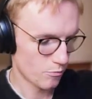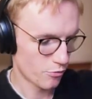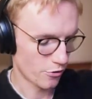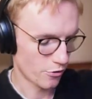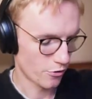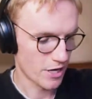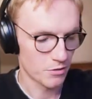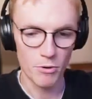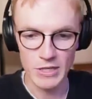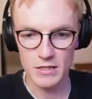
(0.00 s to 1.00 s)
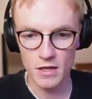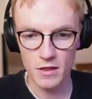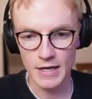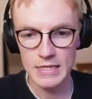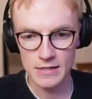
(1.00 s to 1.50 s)
progression
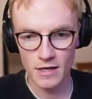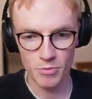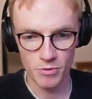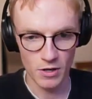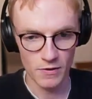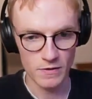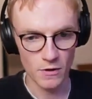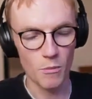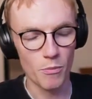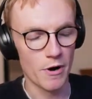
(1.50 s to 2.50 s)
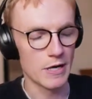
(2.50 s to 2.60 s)
pointer things that I put at the top,